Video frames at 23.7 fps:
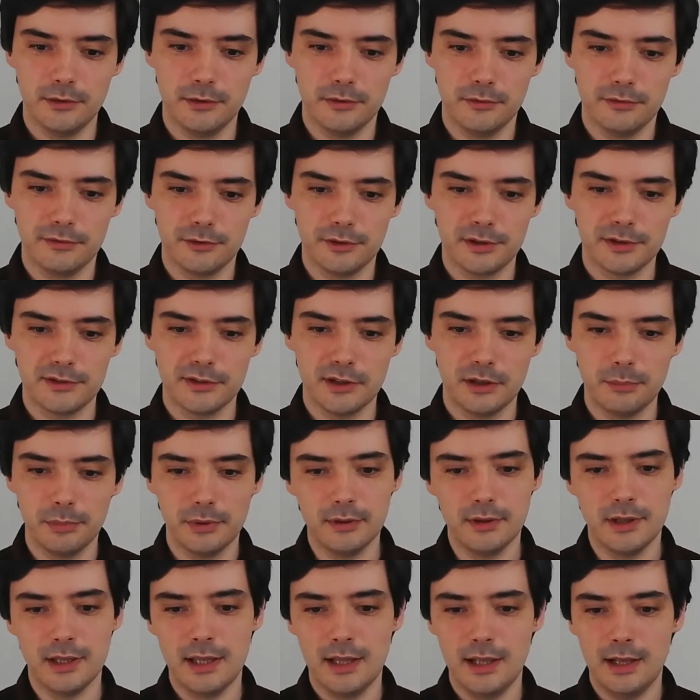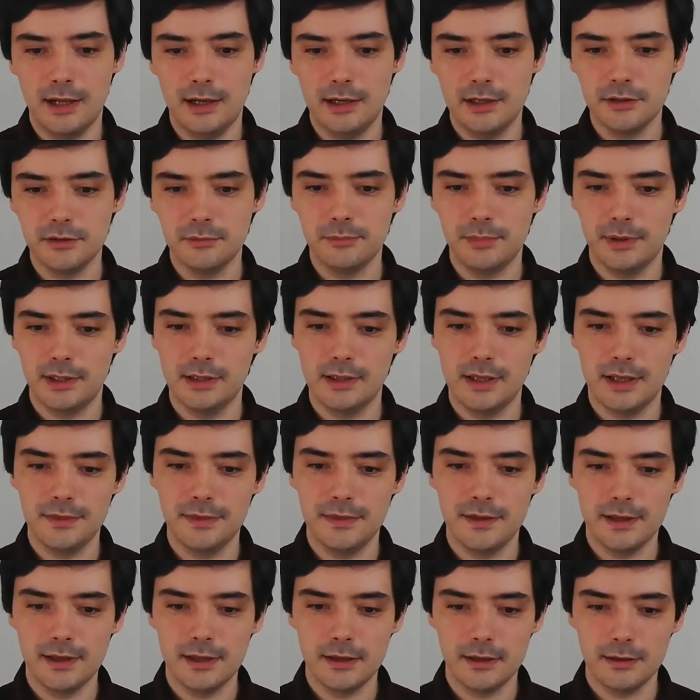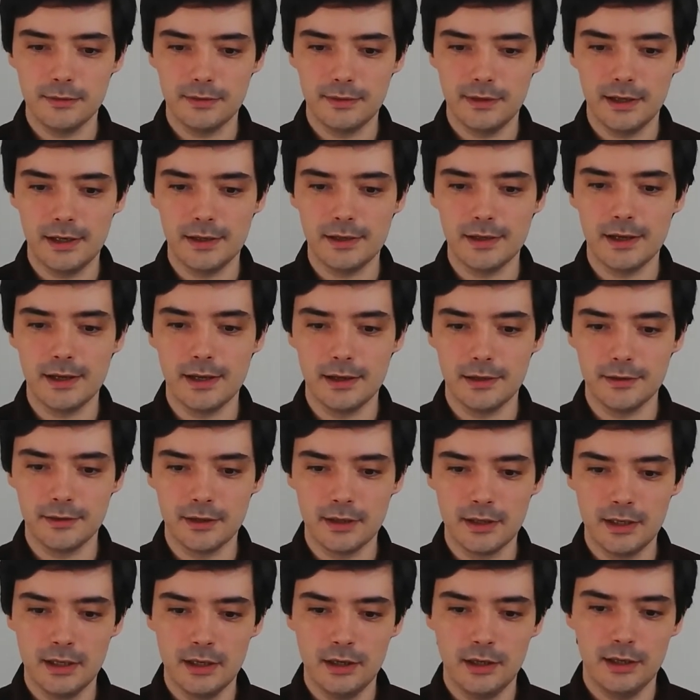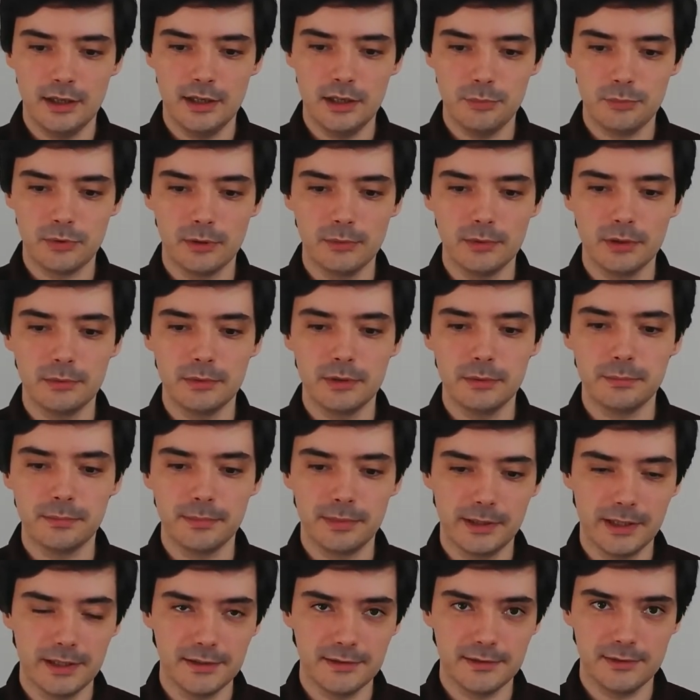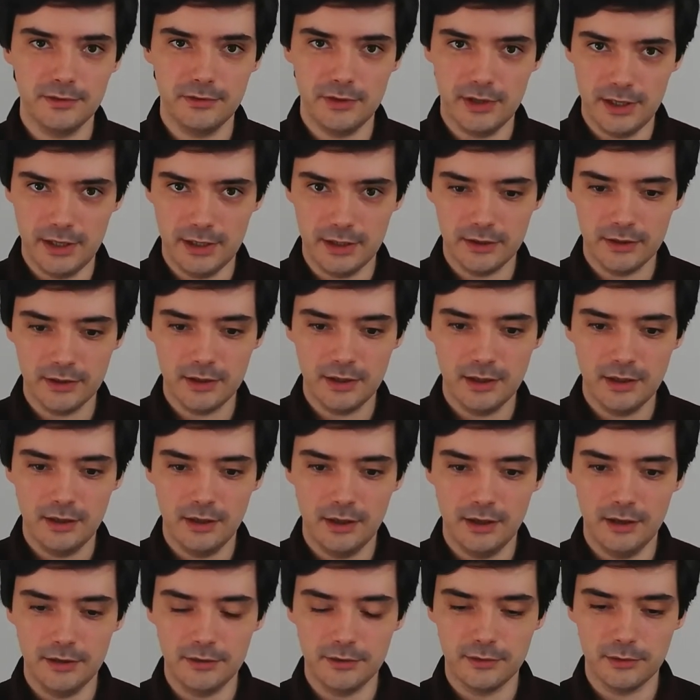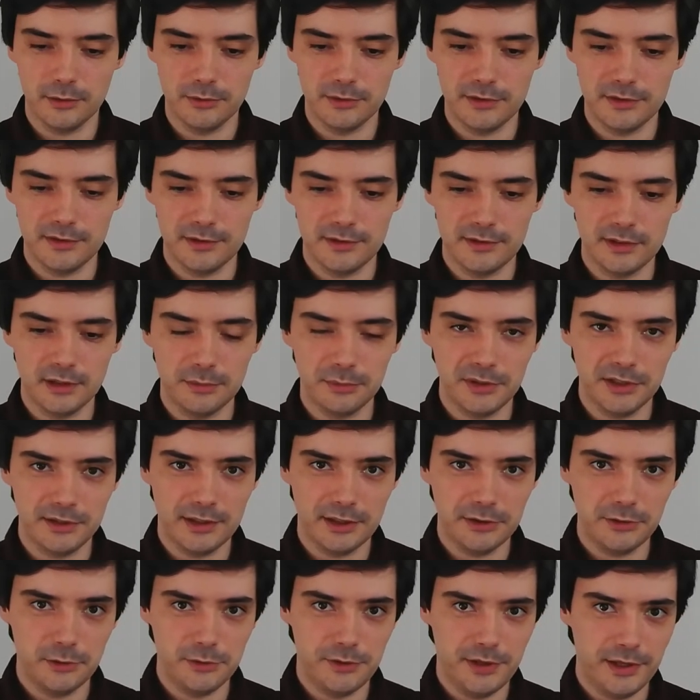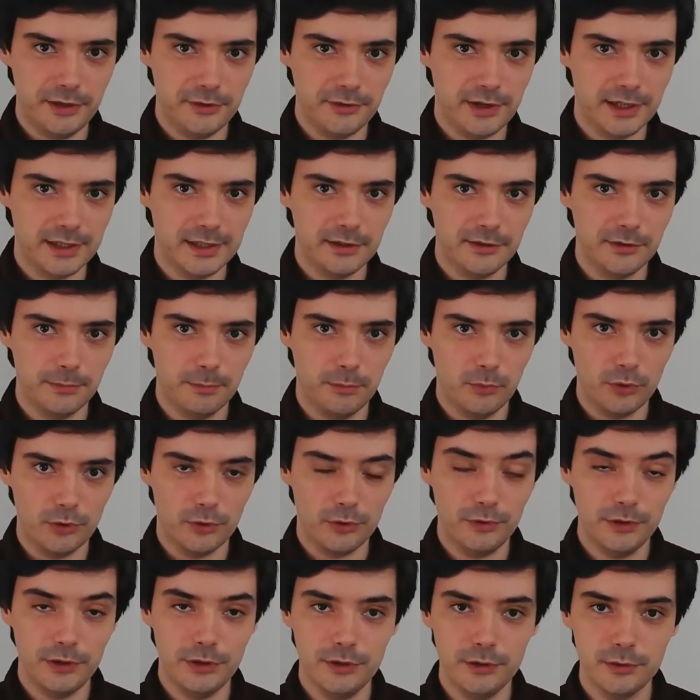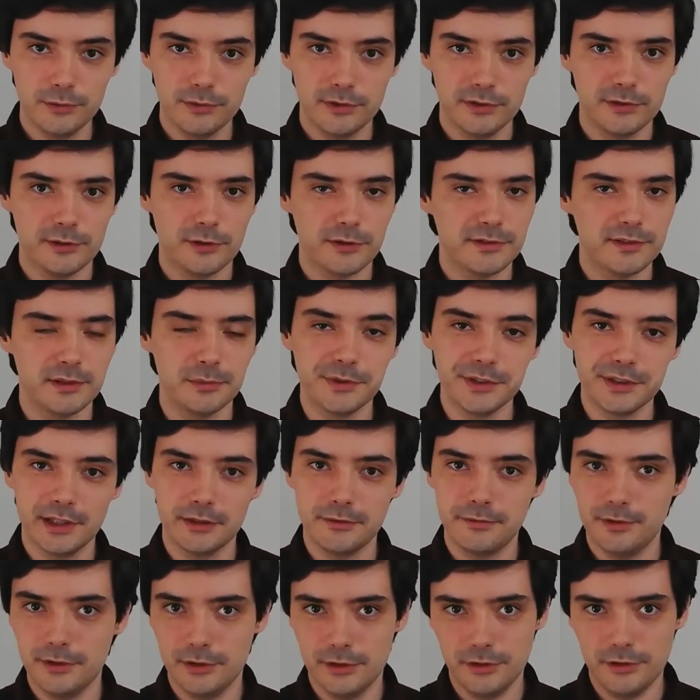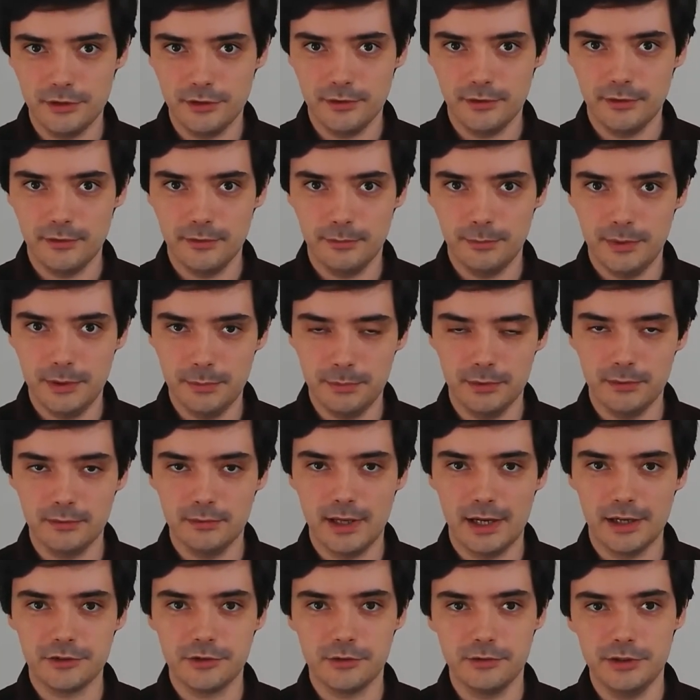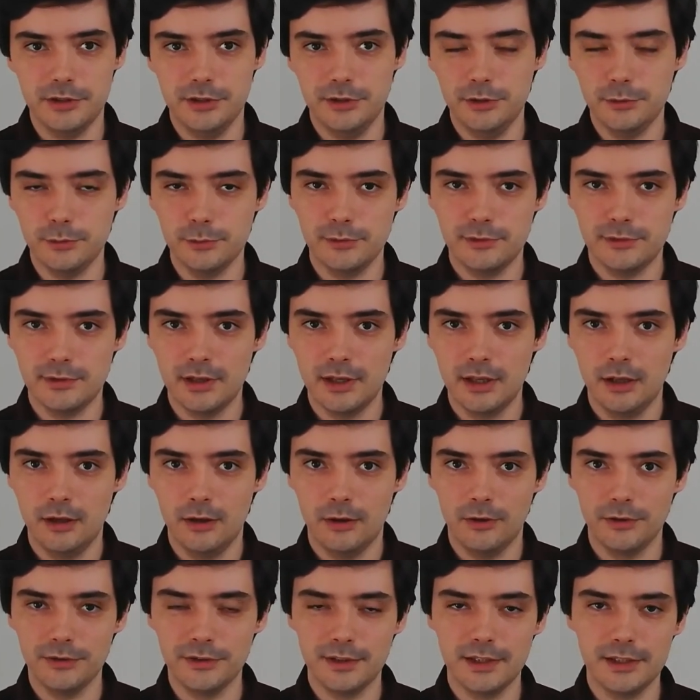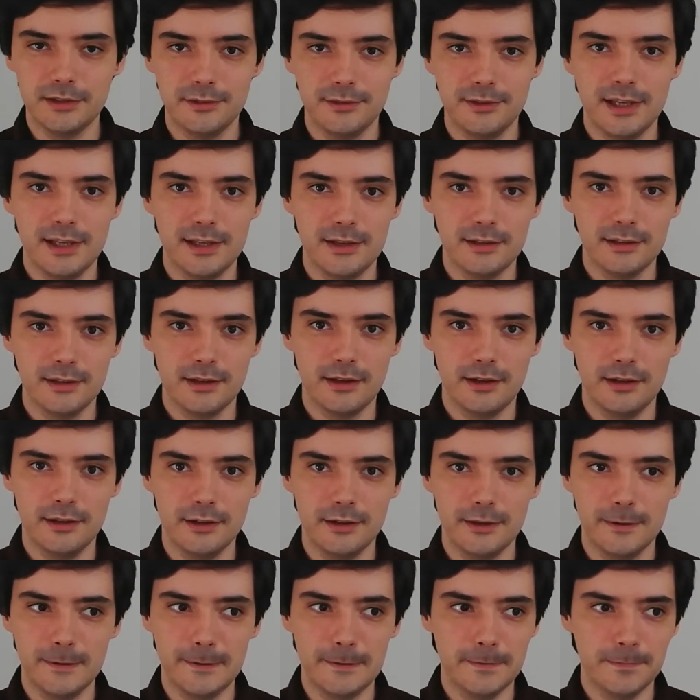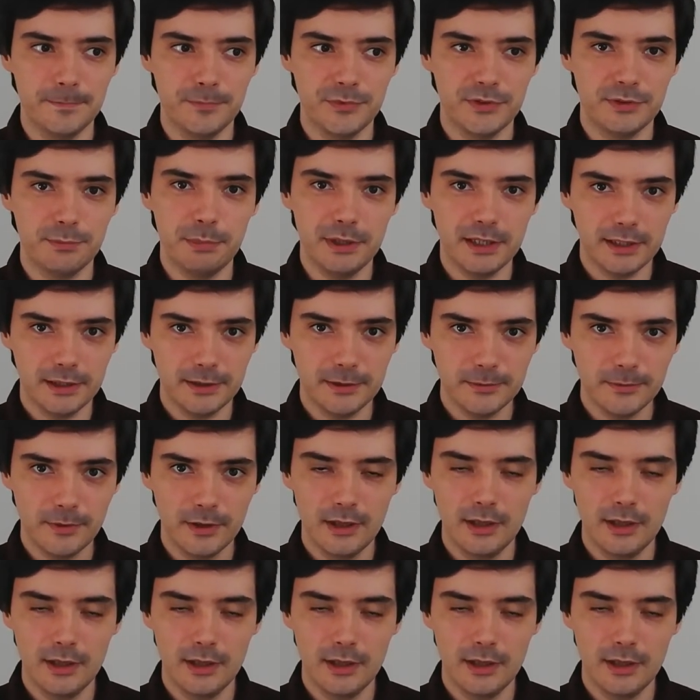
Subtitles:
for example, hän palannee tänään. He probably plays today. And so this is something that you'd hear, I guess, more on the news. It's not something that Finnish people actually use on day-to-day speaking.